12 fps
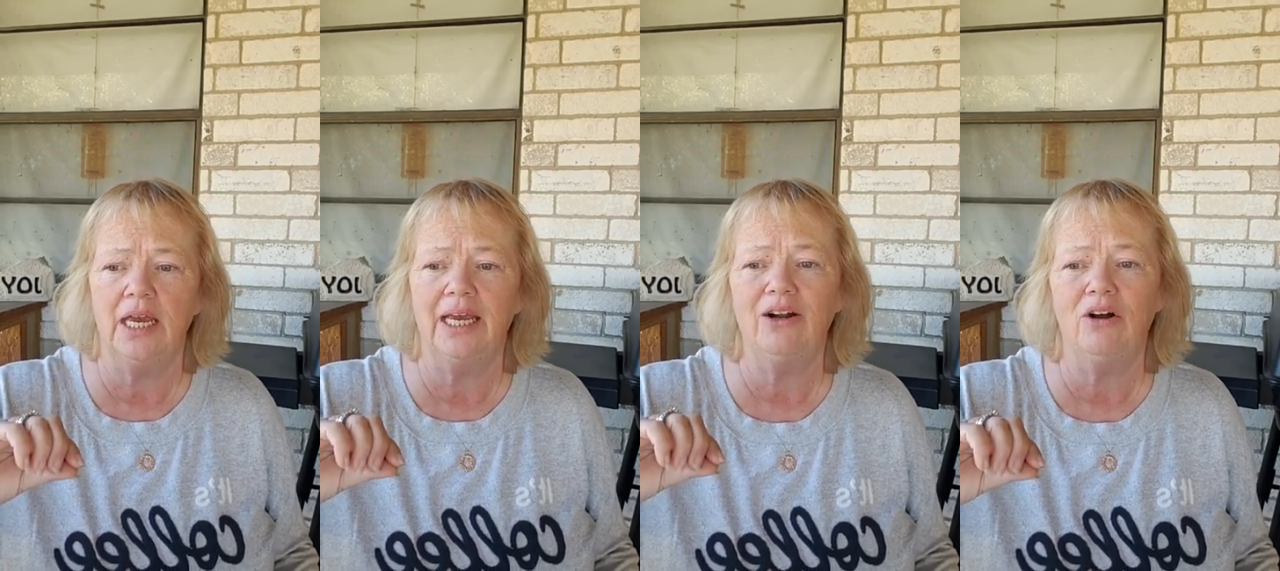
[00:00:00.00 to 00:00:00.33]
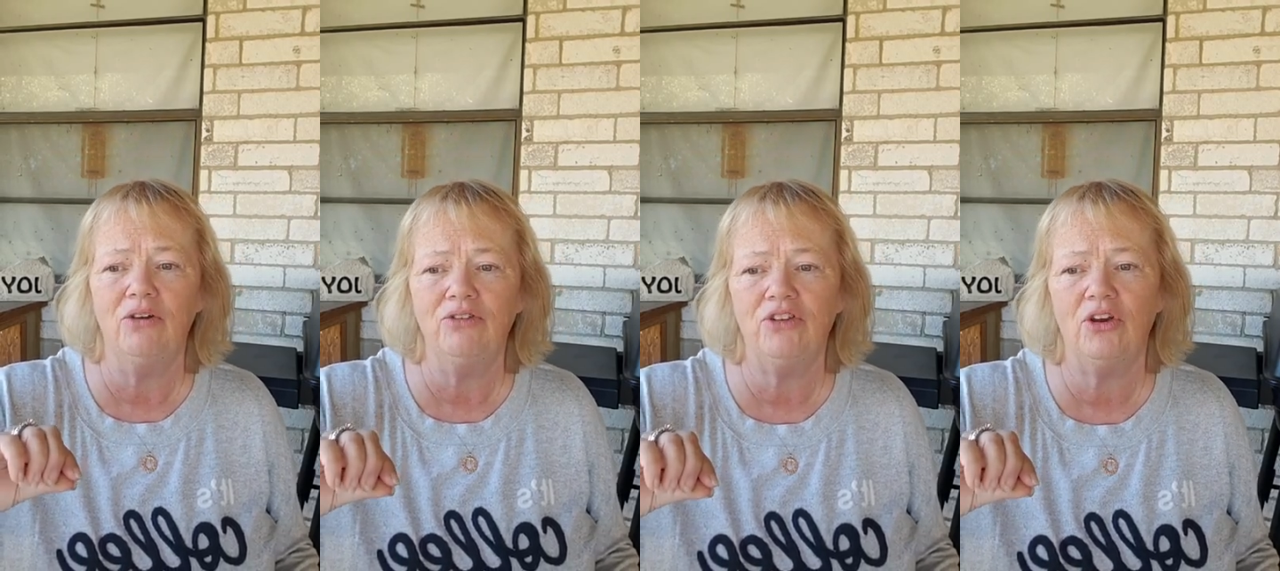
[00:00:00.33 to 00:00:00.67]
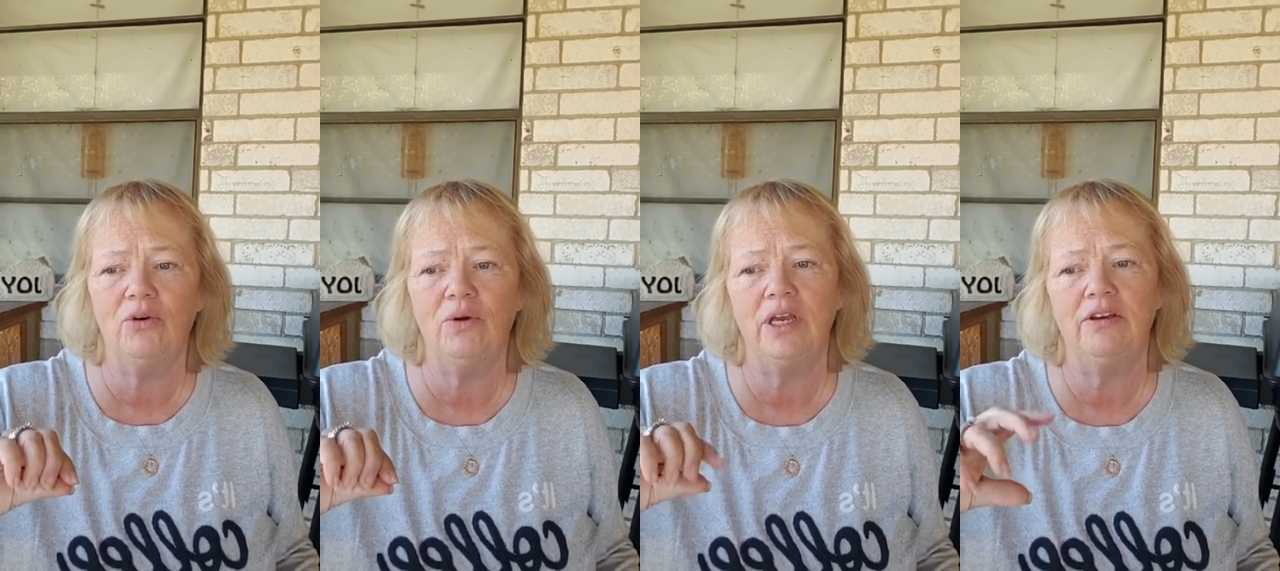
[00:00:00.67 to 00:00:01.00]
And
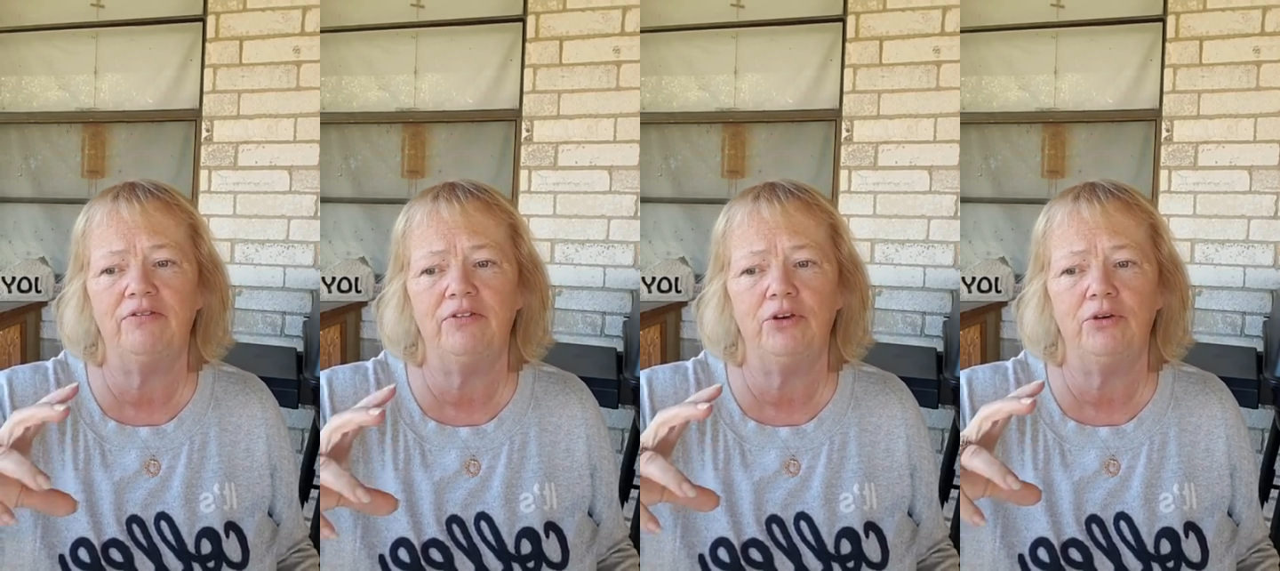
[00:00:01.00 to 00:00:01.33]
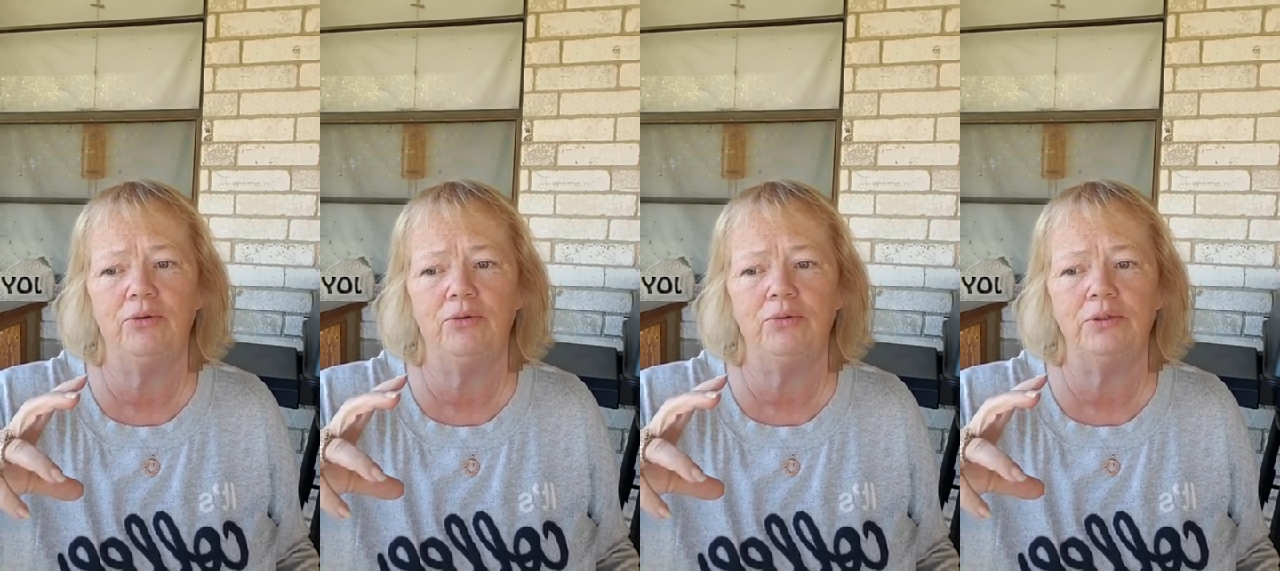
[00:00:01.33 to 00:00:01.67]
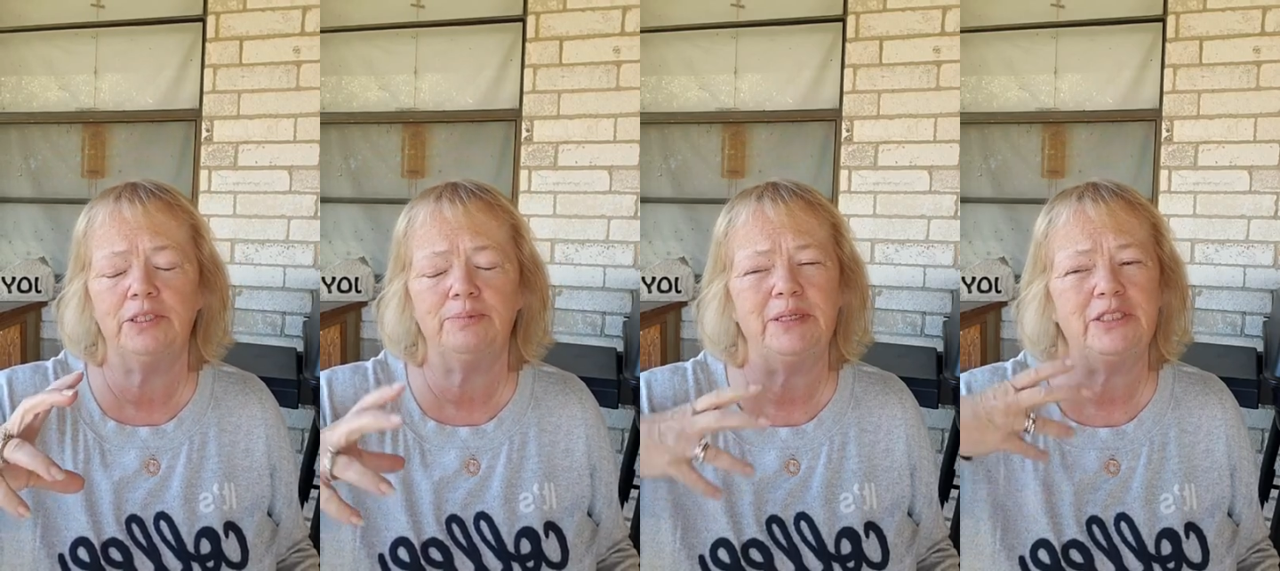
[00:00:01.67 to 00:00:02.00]
also, if you
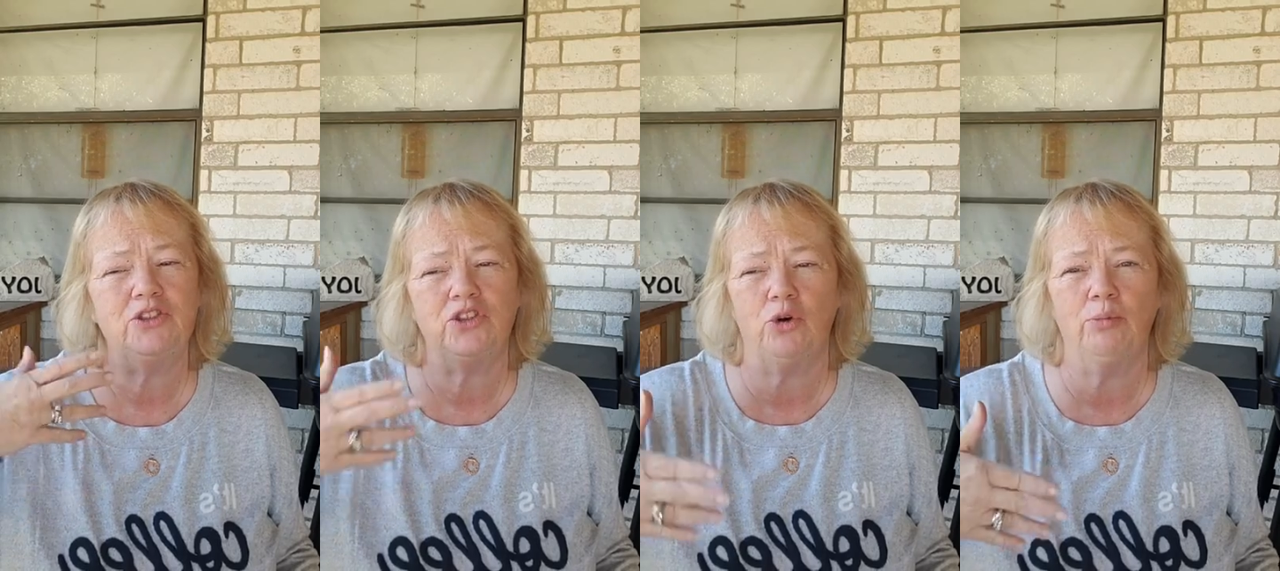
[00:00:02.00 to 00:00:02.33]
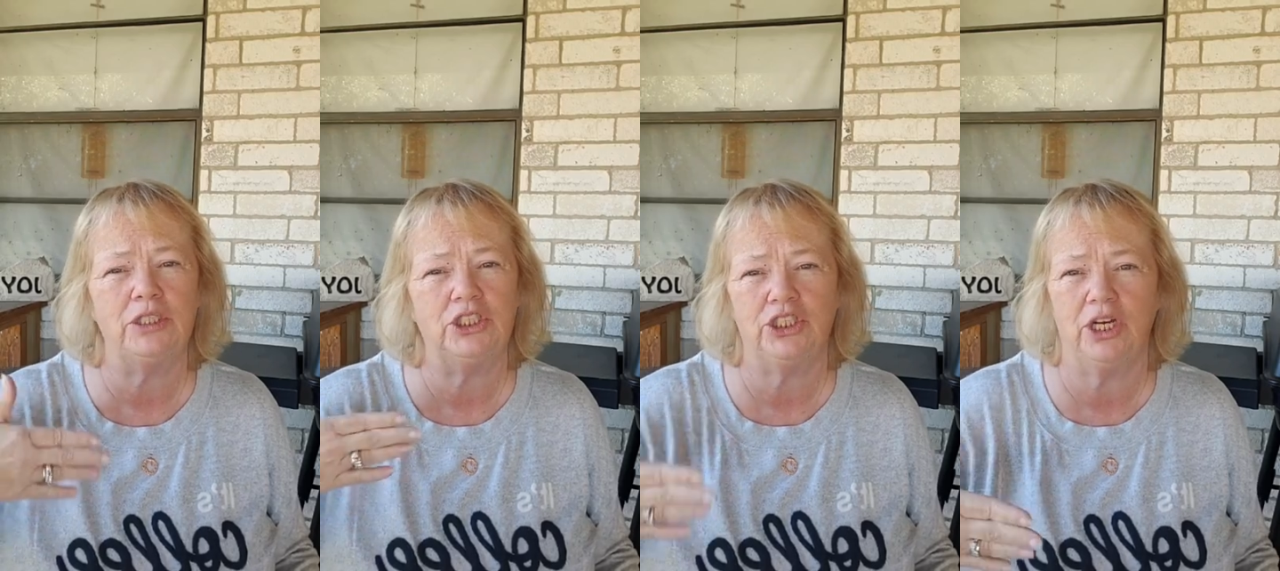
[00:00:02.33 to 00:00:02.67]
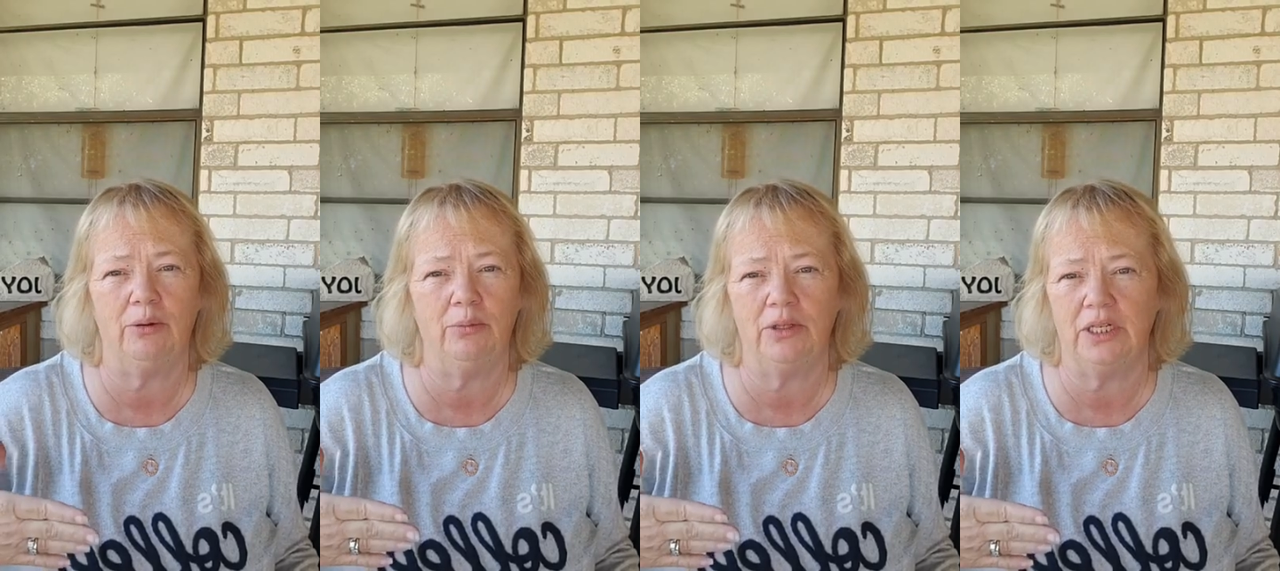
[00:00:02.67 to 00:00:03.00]
spend so much
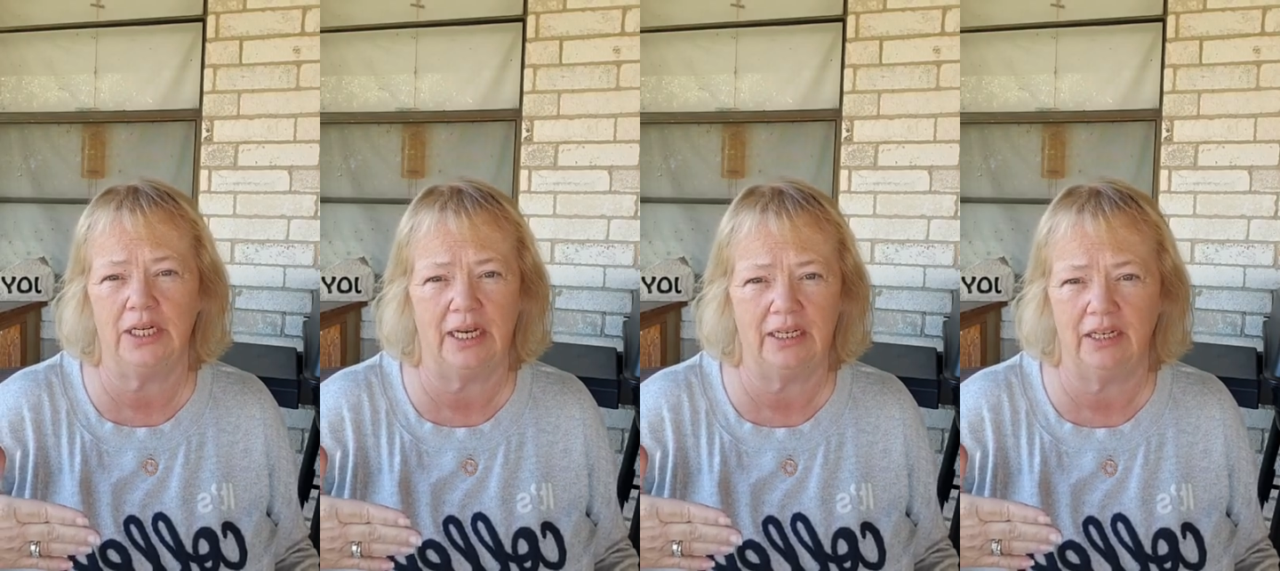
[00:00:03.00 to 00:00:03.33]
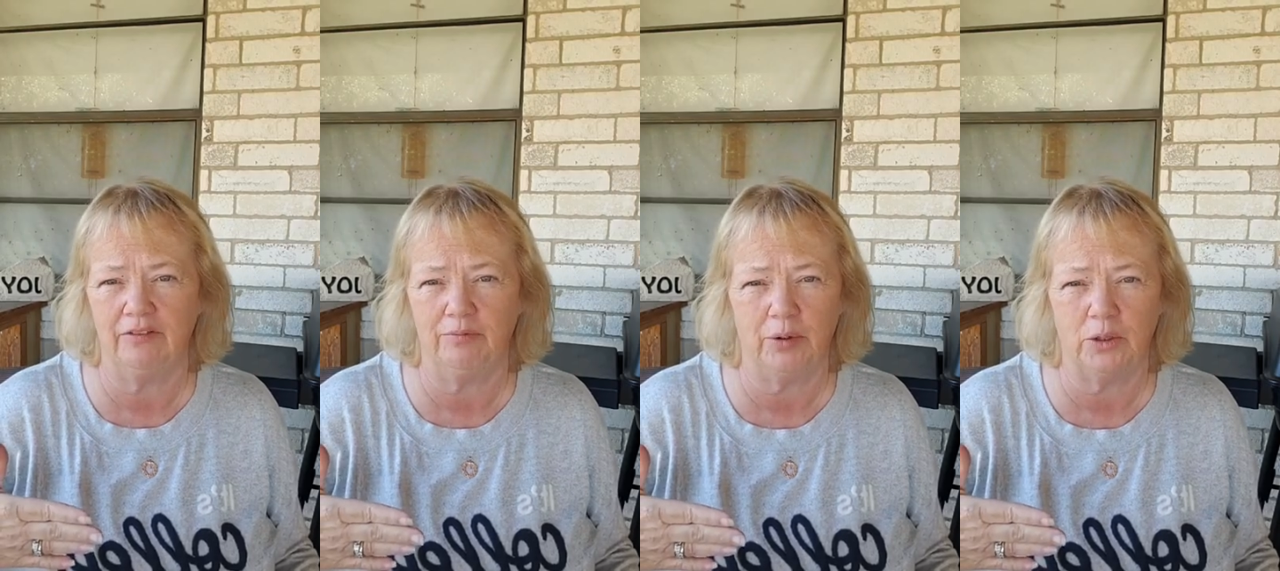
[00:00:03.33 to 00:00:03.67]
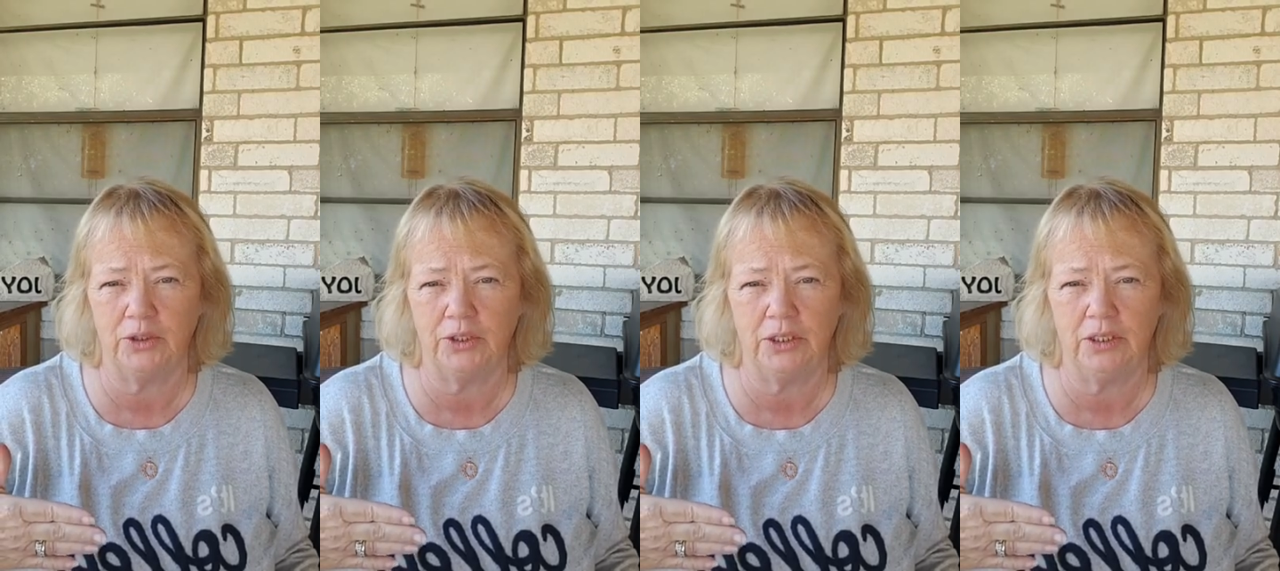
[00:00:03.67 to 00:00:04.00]
time with a negative
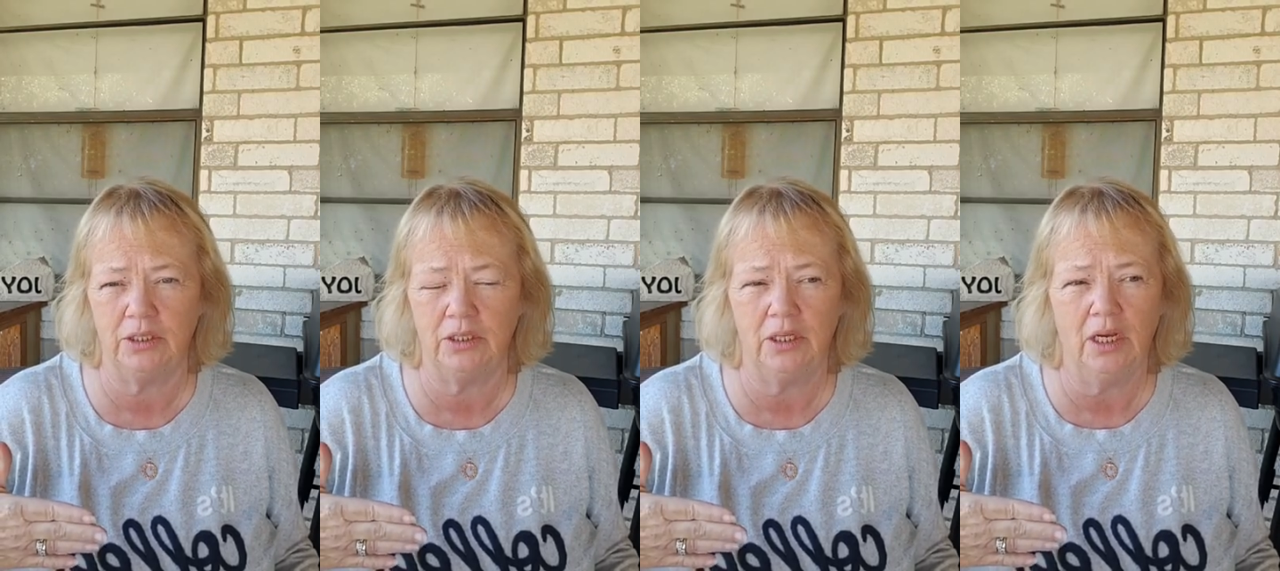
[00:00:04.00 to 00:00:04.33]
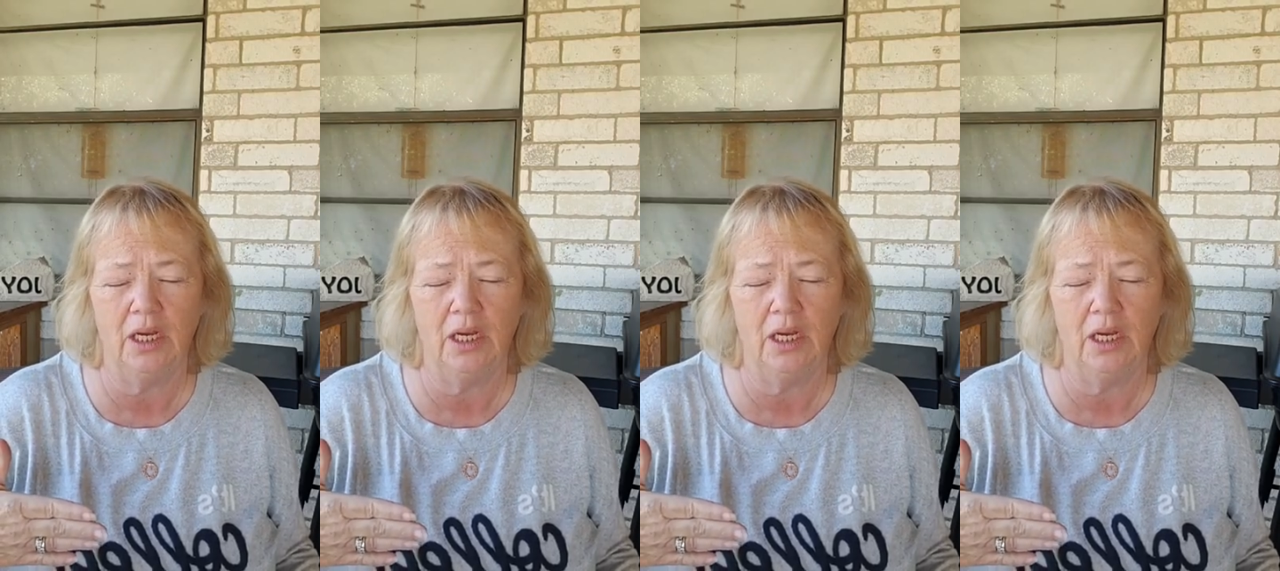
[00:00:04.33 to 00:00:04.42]
person,